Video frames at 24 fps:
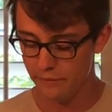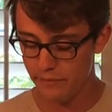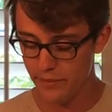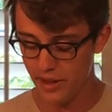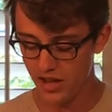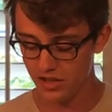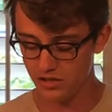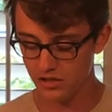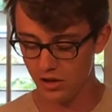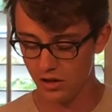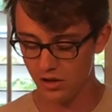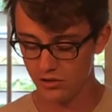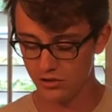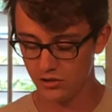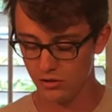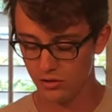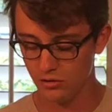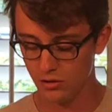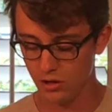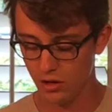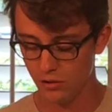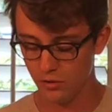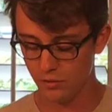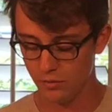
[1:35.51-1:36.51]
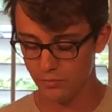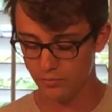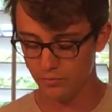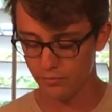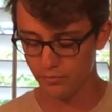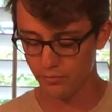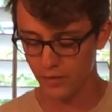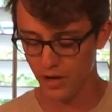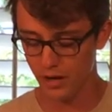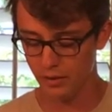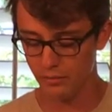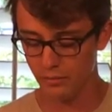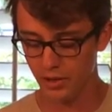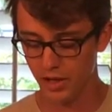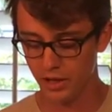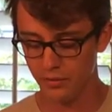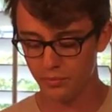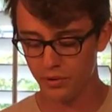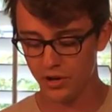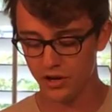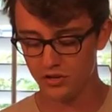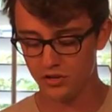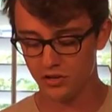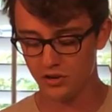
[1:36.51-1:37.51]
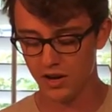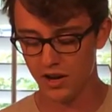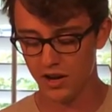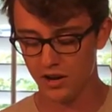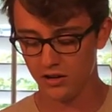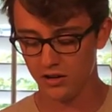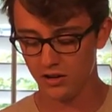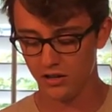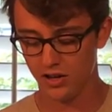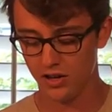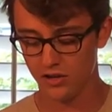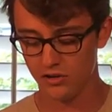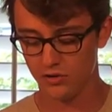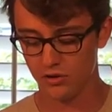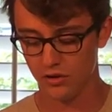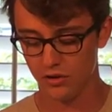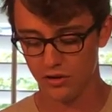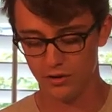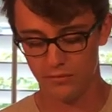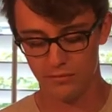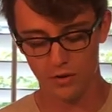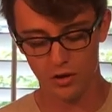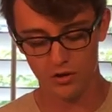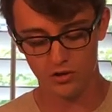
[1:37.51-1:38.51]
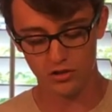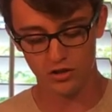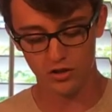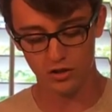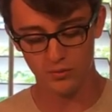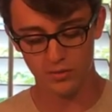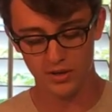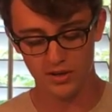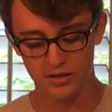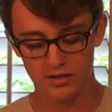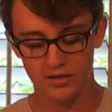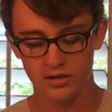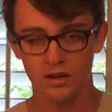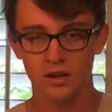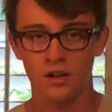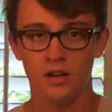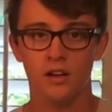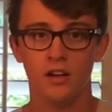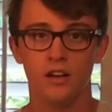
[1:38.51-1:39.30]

pets also lower uh, blood pressure and cholesterol in most humans.